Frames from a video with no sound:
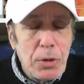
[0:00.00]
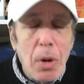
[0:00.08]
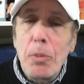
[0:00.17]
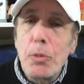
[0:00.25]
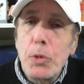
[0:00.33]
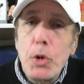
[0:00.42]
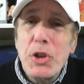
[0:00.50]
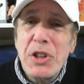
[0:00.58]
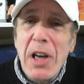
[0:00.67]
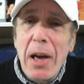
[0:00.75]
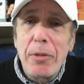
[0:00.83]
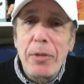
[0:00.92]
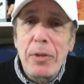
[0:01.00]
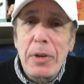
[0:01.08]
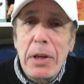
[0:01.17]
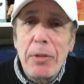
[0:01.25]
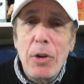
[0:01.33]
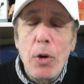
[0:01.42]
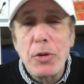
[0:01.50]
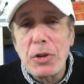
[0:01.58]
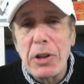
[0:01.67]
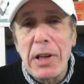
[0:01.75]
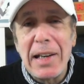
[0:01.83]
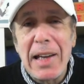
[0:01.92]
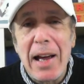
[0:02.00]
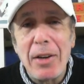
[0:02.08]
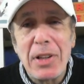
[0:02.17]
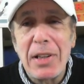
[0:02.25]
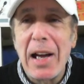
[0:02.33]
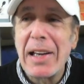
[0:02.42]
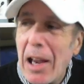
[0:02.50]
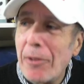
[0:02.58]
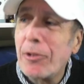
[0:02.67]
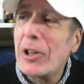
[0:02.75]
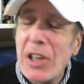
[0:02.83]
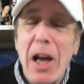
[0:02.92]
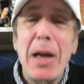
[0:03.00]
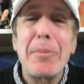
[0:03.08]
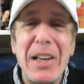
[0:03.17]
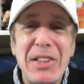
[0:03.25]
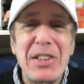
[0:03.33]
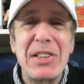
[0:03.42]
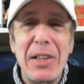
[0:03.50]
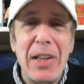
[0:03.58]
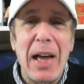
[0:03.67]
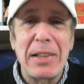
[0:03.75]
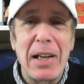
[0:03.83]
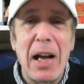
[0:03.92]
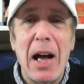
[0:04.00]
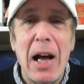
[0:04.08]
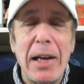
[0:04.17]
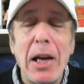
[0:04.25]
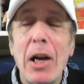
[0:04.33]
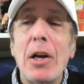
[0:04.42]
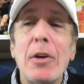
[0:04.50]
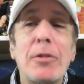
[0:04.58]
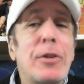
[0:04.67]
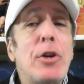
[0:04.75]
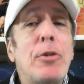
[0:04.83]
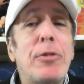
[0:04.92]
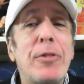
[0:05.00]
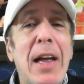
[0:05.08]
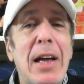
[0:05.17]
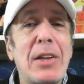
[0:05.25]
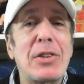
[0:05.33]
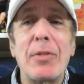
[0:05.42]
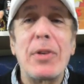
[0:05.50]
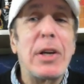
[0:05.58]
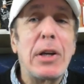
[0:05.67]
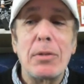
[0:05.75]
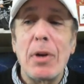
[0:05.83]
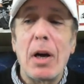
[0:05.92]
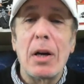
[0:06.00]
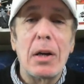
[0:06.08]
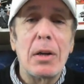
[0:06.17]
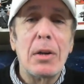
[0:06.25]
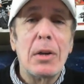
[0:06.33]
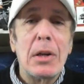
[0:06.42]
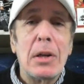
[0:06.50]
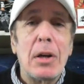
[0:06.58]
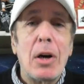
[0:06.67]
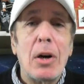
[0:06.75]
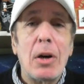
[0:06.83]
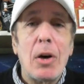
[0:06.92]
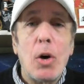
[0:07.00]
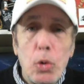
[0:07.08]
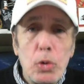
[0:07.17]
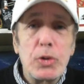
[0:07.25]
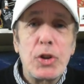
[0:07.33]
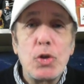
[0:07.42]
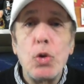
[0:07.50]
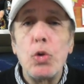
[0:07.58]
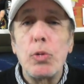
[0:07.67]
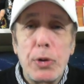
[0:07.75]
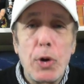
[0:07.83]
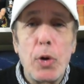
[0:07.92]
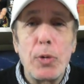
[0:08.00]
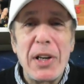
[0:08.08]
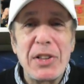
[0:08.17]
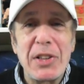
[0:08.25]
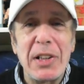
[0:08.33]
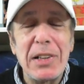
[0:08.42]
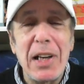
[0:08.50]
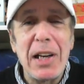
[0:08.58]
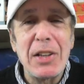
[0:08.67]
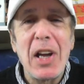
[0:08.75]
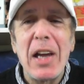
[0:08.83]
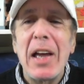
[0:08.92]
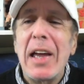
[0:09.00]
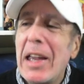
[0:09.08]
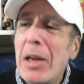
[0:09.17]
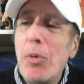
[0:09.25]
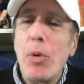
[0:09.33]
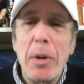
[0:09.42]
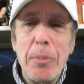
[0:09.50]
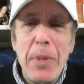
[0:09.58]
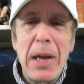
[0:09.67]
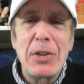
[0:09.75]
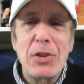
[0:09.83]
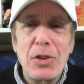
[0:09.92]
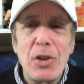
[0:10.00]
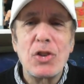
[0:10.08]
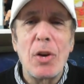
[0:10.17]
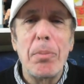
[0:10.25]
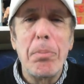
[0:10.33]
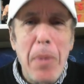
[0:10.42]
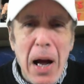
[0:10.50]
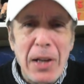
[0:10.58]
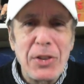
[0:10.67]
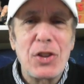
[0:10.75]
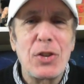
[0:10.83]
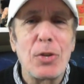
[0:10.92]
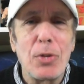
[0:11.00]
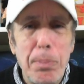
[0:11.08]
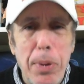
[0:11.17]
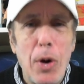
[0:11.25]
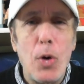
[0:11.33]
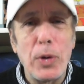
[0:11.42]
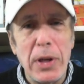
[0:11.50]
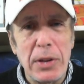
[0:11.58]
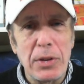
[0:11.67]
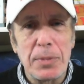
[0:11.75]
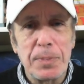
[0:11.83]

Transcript: Rusev, even though he was laid out tonight, every time I see that guy, for you fans of the old school pro wrestling days, he would have made such a monster opponent